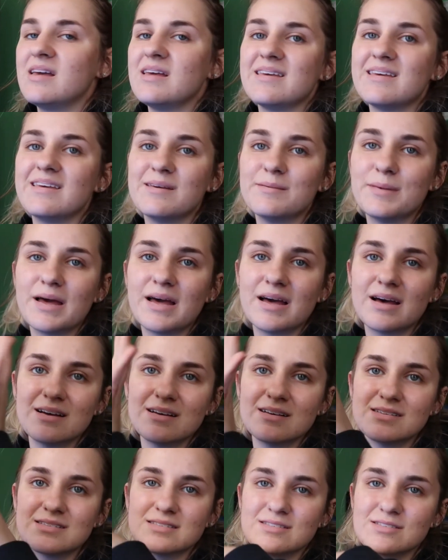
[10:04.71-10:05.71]

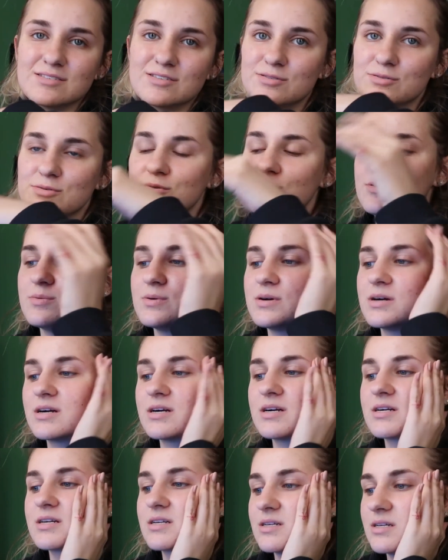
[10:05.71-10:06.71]
emails and
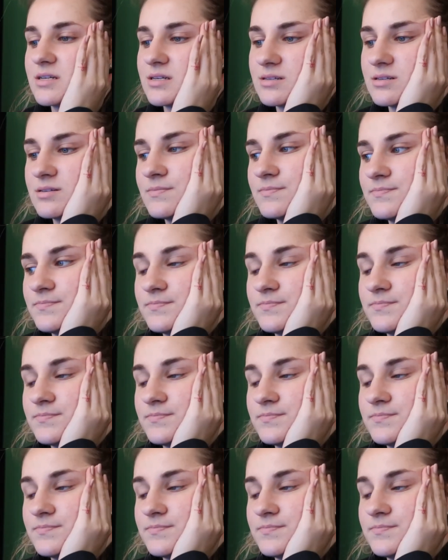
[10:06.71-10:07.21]
schoolwork and